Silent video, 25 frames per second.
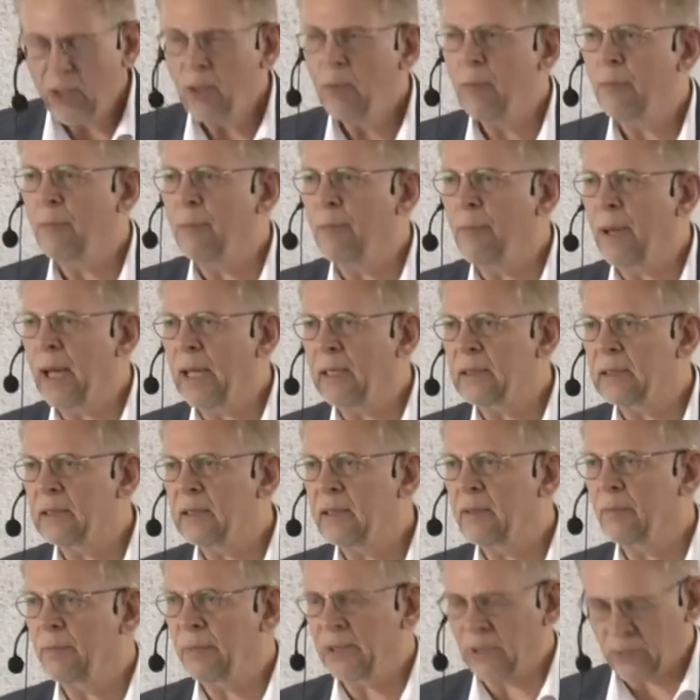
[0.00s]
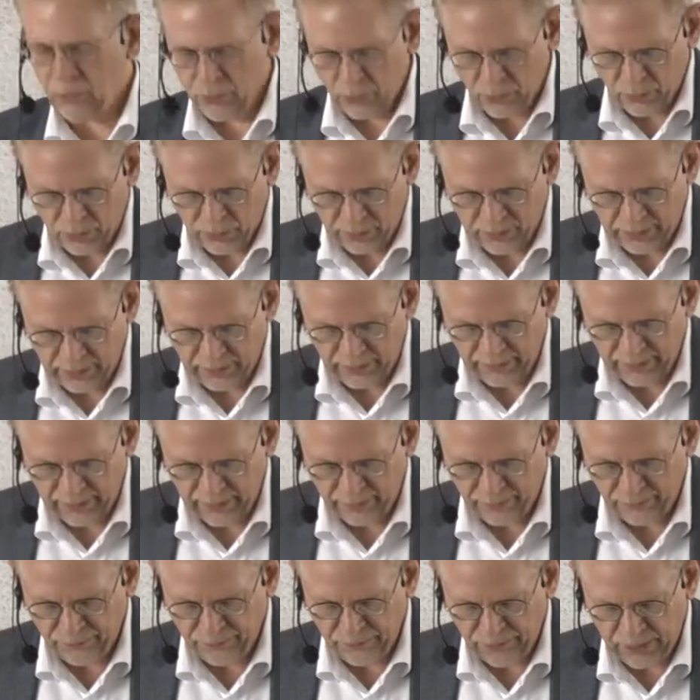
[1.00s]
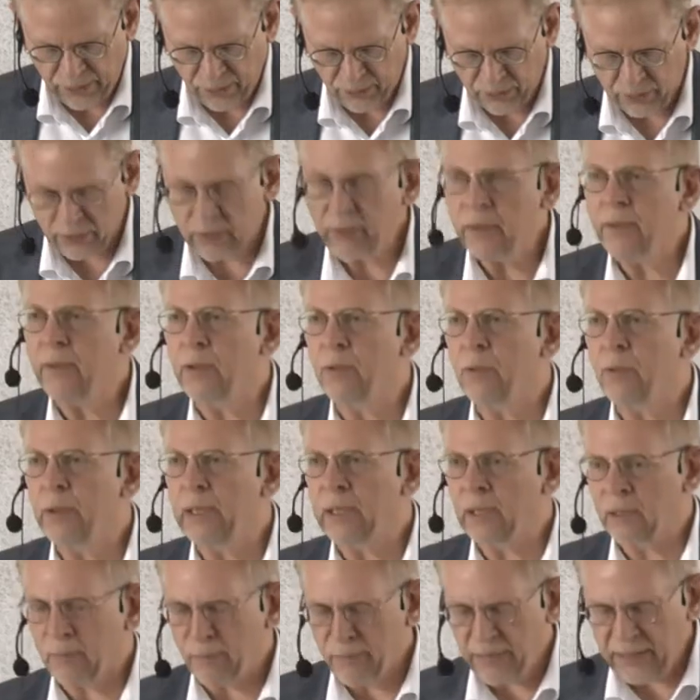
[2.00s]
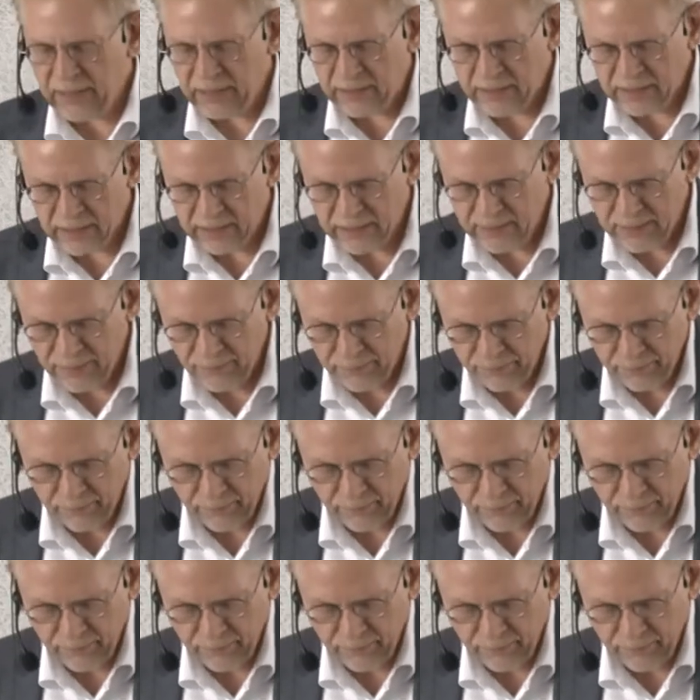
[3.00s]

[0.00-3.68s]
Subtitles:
but because they found the real means.